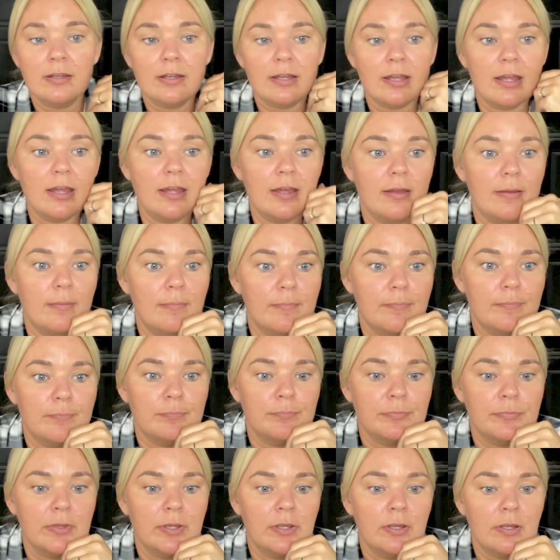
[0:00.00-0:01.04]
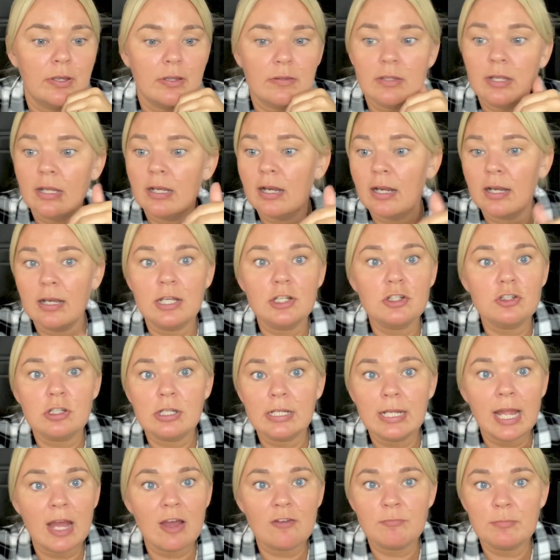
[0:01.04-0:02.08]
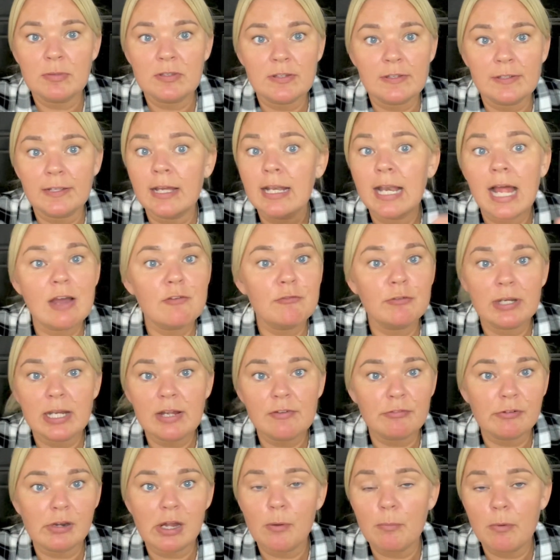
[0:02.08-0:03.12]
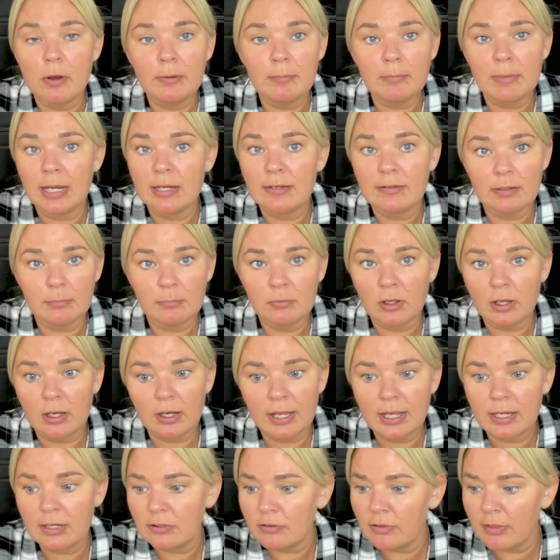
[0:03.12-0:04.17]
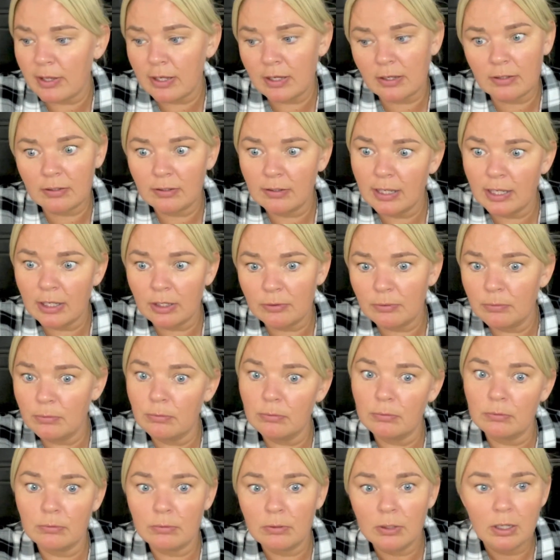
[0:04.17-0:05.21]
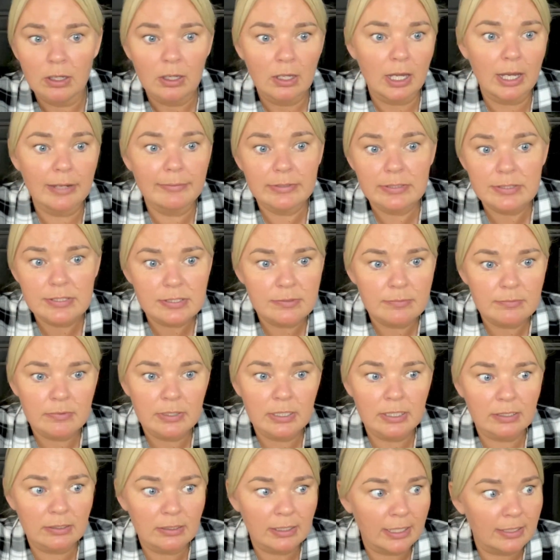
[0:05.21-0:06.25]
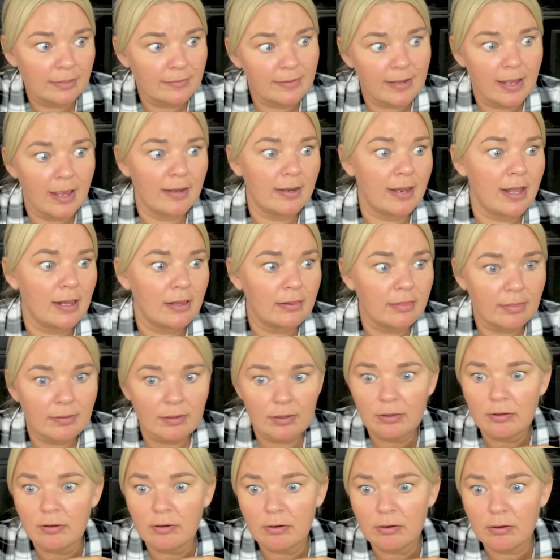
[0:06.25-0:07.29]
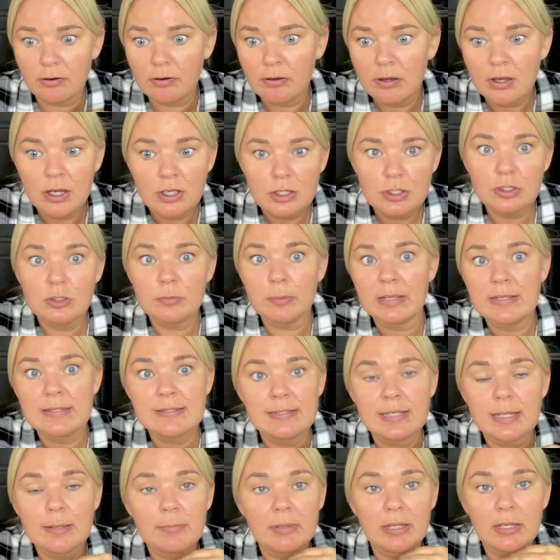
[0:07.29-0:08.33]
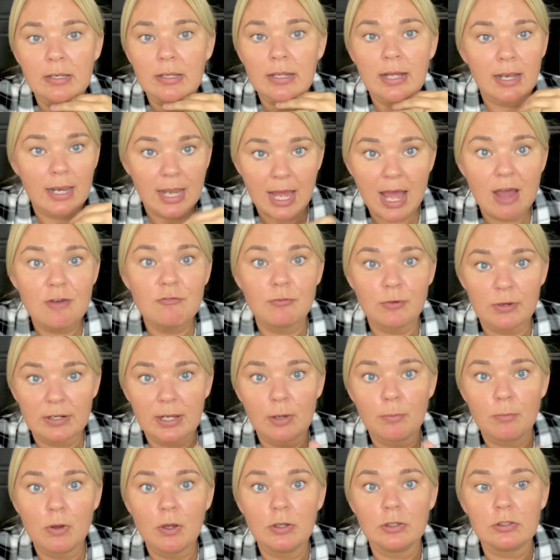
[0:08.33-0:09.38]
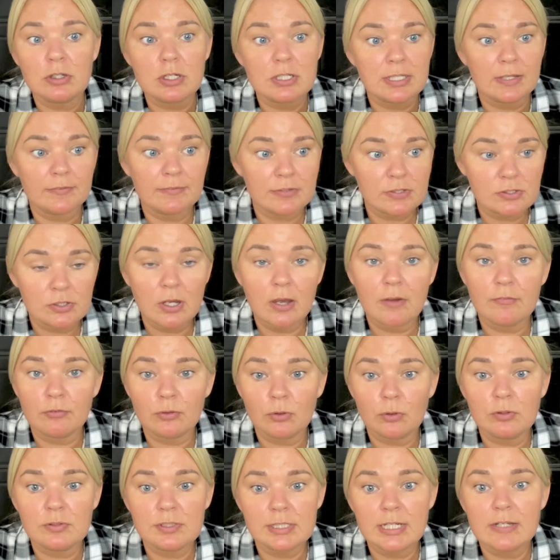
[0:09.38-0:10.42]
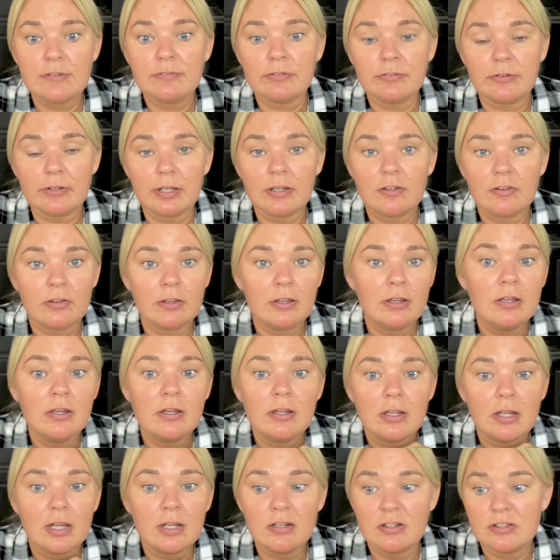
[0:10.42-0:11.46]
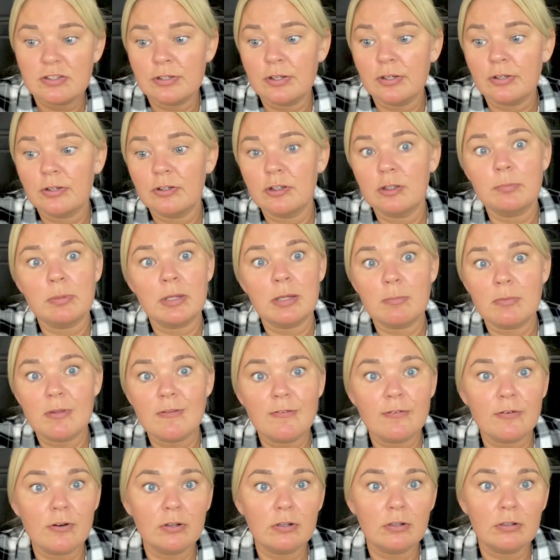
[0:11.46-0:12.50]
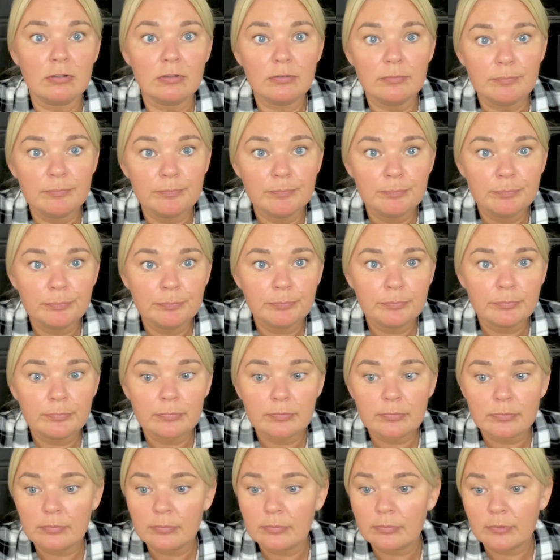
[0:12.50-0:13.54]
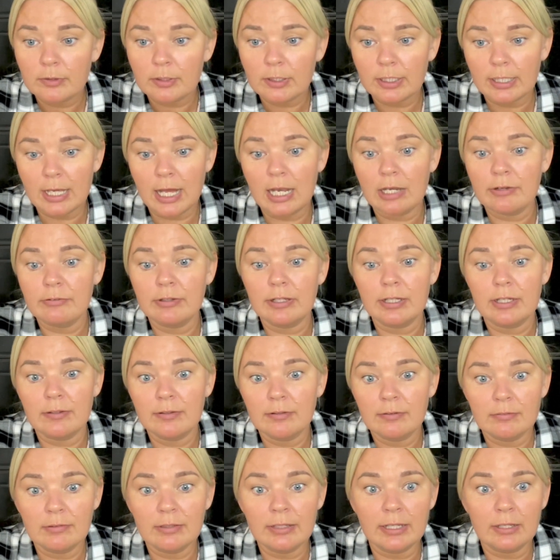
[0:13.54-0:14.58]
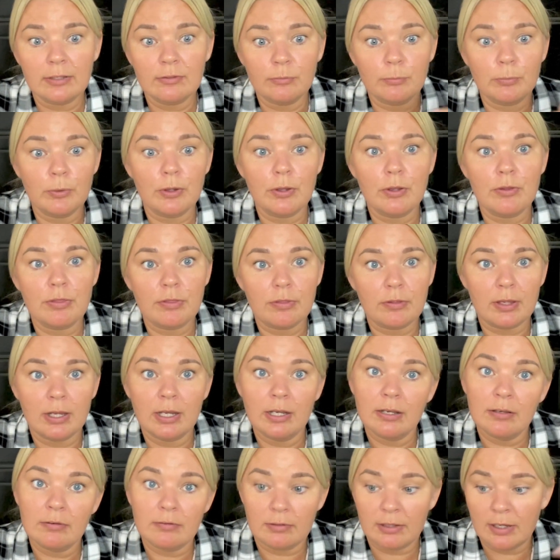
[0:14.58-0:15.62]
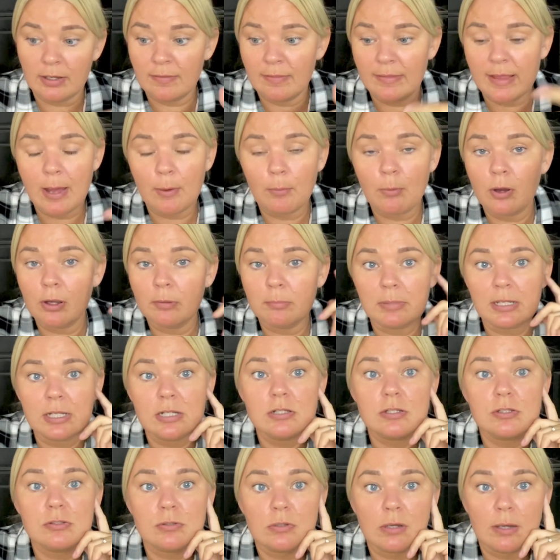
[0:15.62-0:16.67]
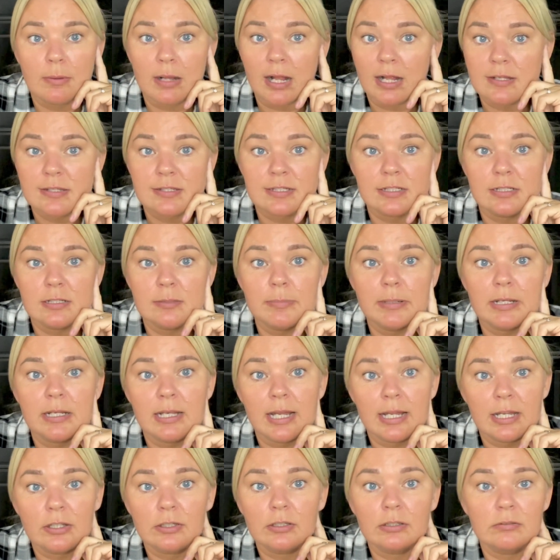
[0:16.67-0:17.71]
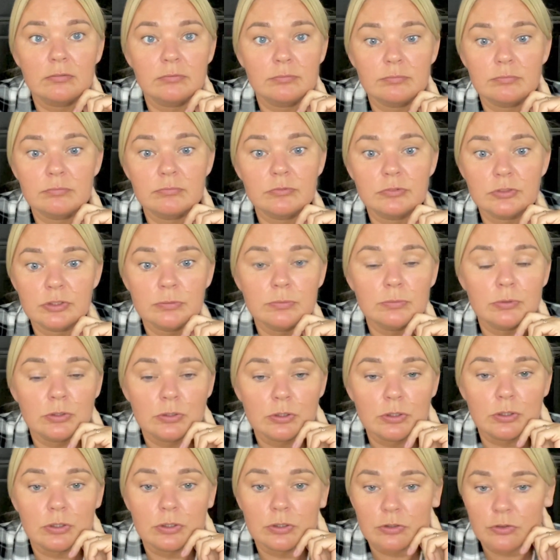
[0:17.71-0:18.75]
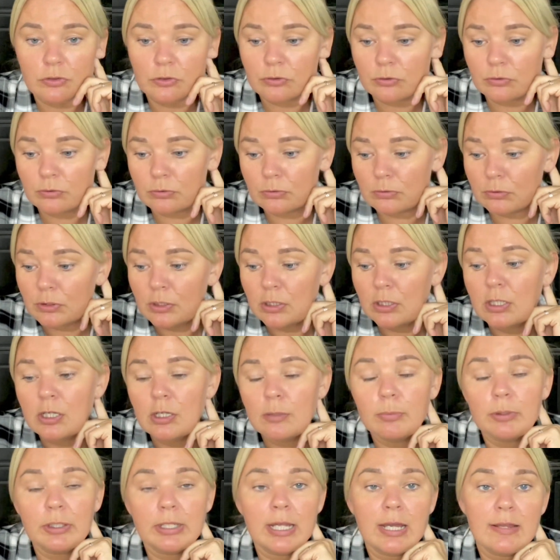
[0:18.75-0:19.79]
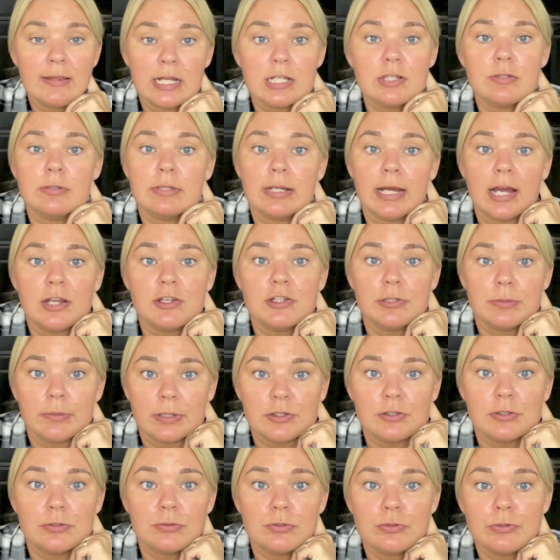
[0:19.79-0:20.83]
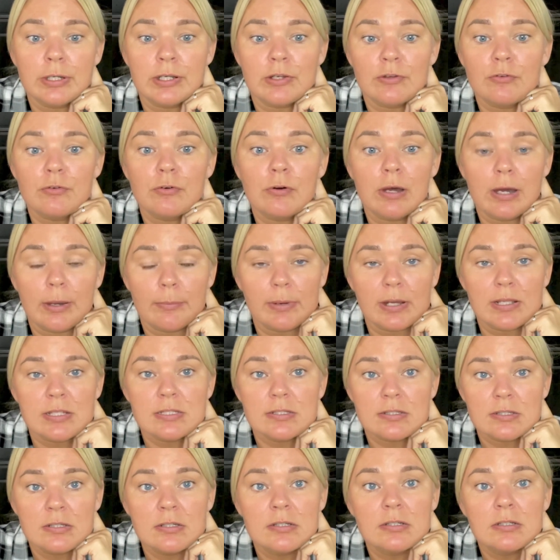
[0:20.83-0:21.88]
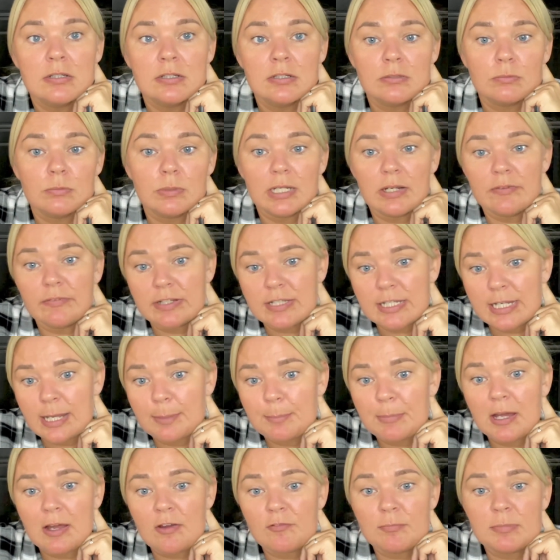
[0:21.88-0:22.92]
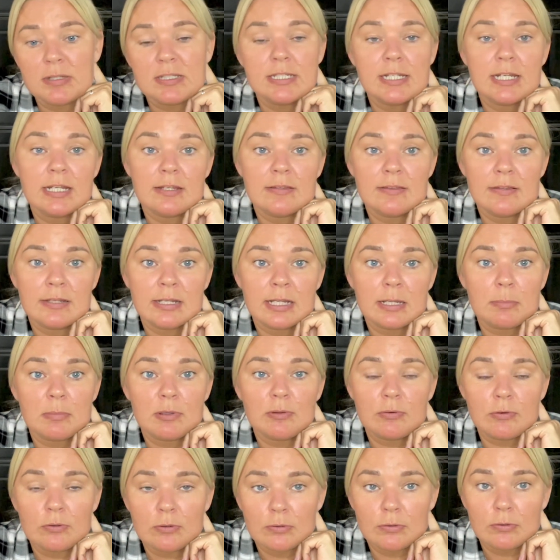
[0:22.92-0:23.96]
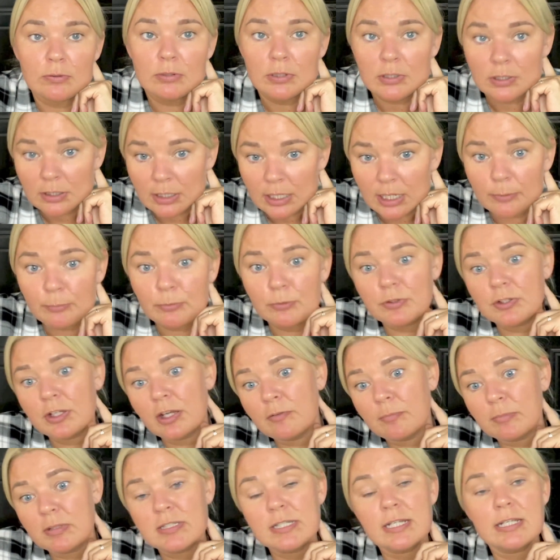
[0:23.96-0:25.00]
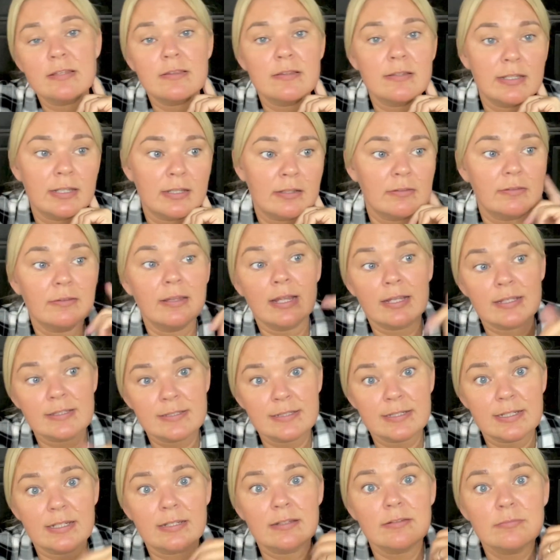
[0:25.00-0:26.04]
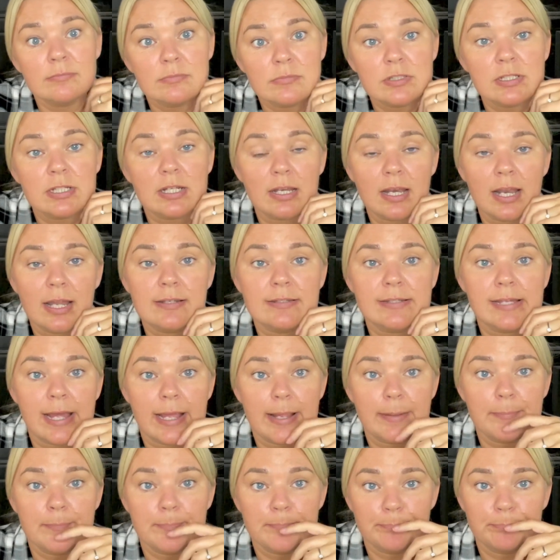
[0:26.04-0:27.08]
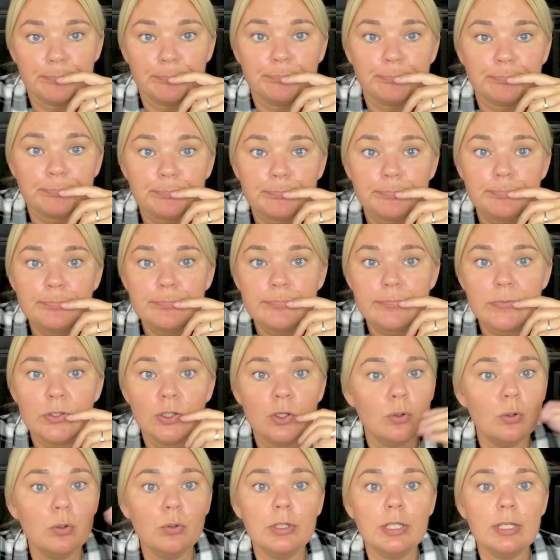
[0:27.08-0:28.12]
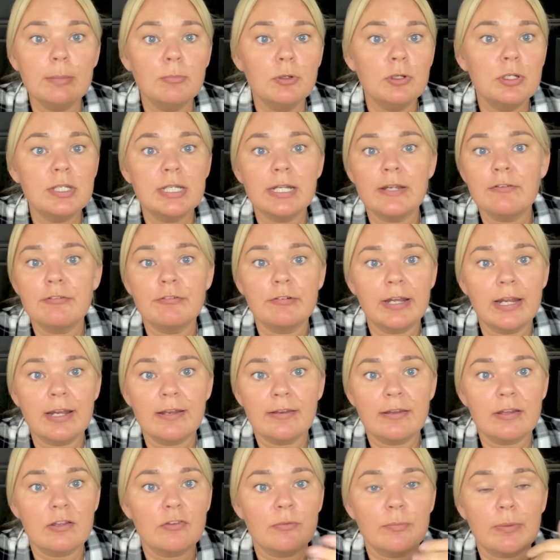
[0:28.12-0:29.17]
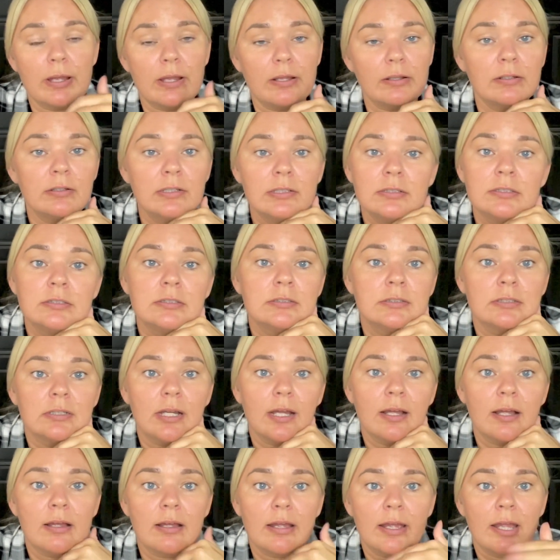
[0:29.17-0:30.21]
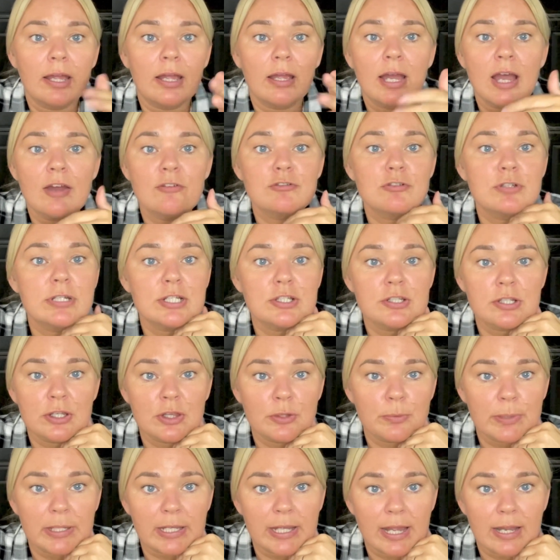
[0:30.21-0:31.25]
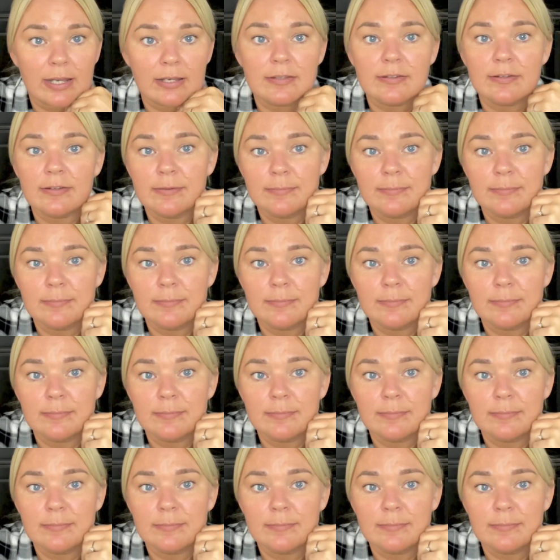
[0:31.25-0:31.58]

And then I'll literally have my tea. I'll have whatever I want, mind. I'm not like thinking like, ooh, I want something like dead healthy or super slimming. I'll have what I want because I've starved all day for it, and it's not going to be me full calorie worth in that one meal. So I'll still be like doing good. So, but yeah, that's what I do. I do 24 hours. Whatever time I have my tea the night before, I won't have my tea the next day until that time. Only Monday to Friday as well. I have treats on the weekend.